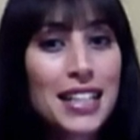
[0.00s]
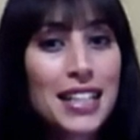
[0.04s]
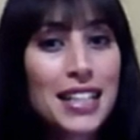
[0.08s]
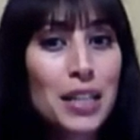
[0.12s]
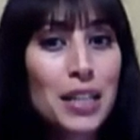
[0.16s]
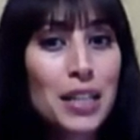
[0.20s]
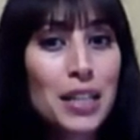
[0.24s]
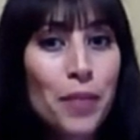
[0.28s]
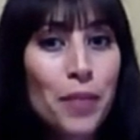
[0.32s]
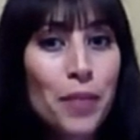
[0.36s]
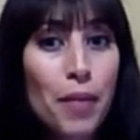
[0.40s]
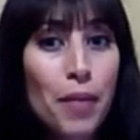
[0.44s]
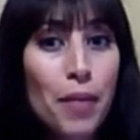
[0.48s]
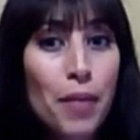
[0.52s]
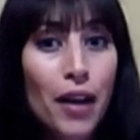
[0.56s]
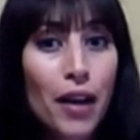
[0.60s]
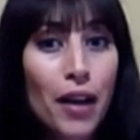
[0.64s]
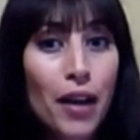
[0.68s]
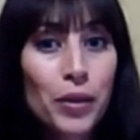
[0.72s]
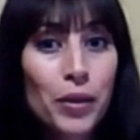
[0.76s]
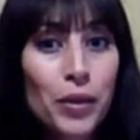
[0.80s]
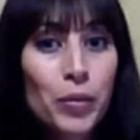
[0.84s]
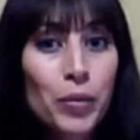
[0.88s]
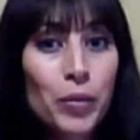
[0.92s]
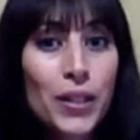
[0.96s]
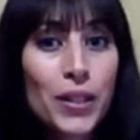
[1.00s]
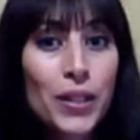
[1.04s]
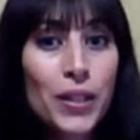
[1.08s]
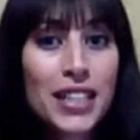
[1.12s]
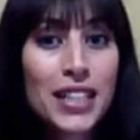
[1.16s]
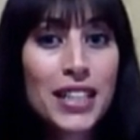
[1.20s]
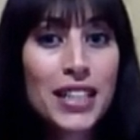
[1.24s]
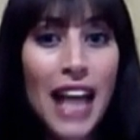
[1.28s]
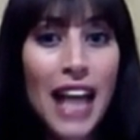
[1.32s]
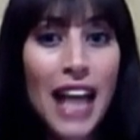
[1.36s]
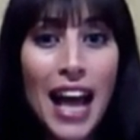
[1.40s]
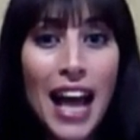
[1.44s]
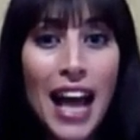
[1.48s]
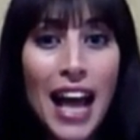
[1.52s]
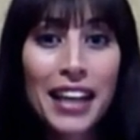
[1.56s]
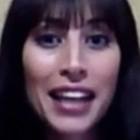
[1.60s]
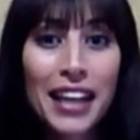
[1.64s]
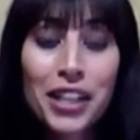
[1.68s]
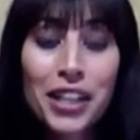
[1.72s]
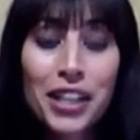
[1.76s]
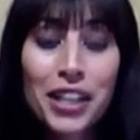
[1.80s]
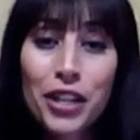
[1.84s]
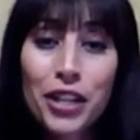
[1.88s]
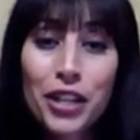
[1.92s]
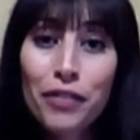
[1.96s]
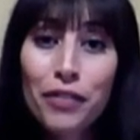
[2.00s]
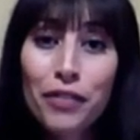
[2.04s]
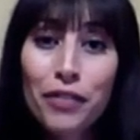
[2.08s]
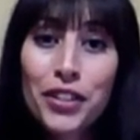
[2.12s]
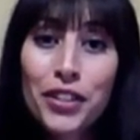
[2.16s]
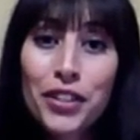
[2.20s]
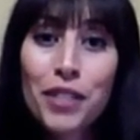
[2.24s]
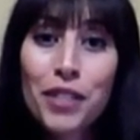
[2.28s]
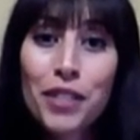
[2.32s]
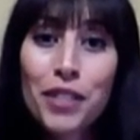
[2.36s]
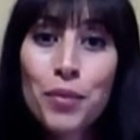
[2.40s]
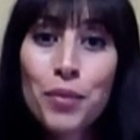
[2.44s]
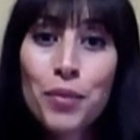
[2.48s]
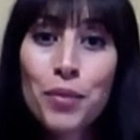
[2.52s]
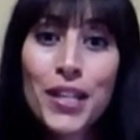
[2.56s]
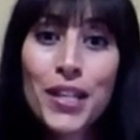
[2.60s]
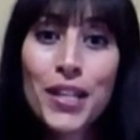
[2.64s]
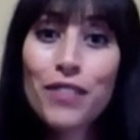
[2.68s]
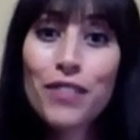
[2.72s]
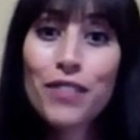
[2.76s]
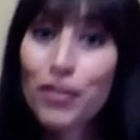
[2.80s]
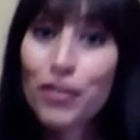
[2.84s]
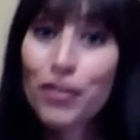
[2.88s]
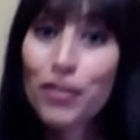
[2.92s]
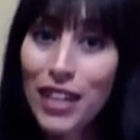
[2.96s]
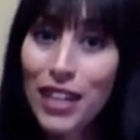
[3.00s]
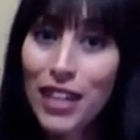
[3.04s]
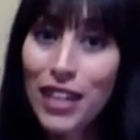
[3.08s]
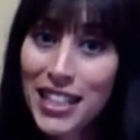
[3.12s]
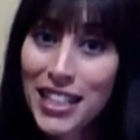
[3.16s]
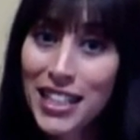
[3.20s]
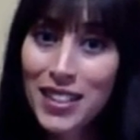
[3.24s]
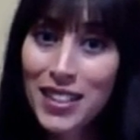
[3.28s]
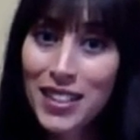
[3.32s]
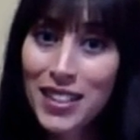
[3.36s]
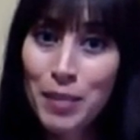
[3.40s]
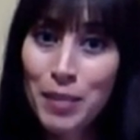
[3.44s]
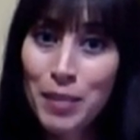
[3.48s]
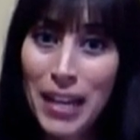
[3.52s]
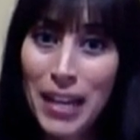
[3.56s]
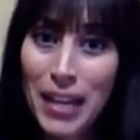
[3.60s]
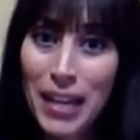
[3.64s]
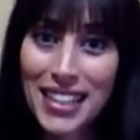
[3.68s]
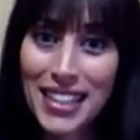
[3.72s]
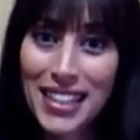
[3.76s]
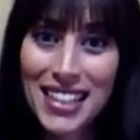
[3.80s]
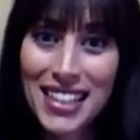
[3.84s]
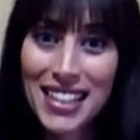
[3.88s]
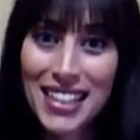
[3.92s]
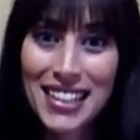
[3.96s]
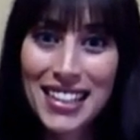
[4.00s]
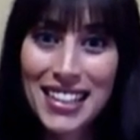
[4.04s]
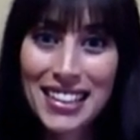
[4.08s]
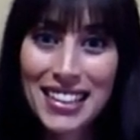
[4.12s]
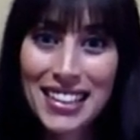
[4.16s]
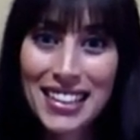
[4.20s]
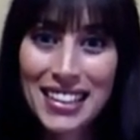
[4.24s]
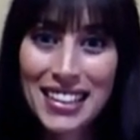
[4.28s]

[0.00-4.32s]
us a little bit about your books and then share a few tips with us for writing suspense.